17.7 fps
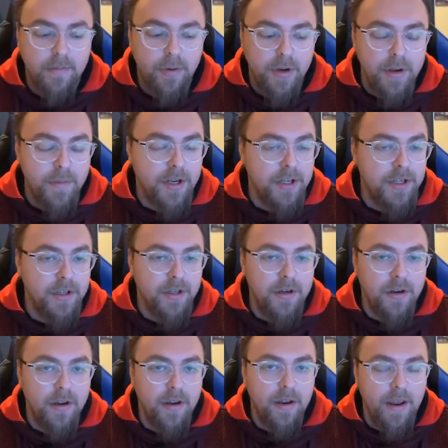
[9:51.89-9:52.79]
pretty much
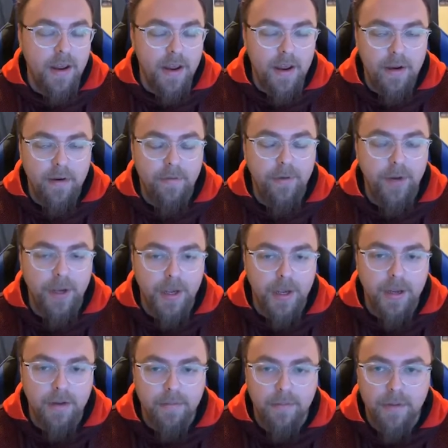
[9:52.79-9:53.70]
every
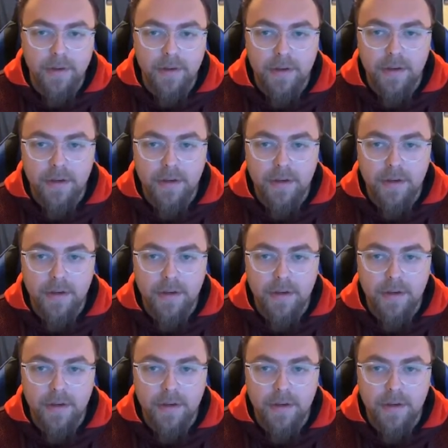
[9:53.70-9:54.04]
game.